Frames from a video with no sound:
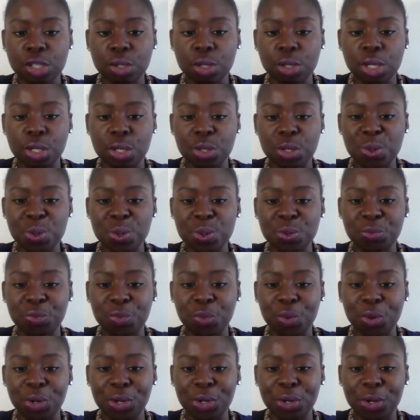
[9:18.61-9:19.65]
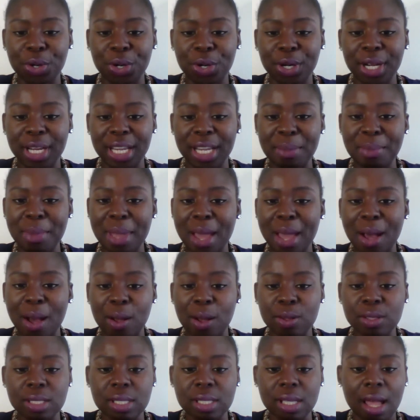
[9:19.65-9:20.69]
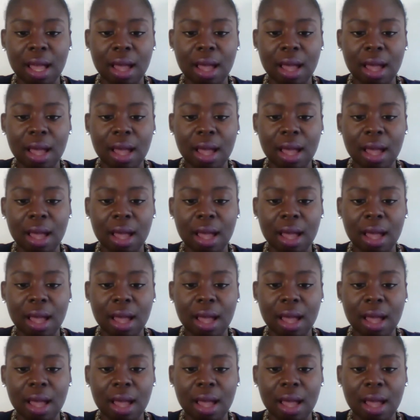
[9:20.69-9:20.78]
you can use for your emails,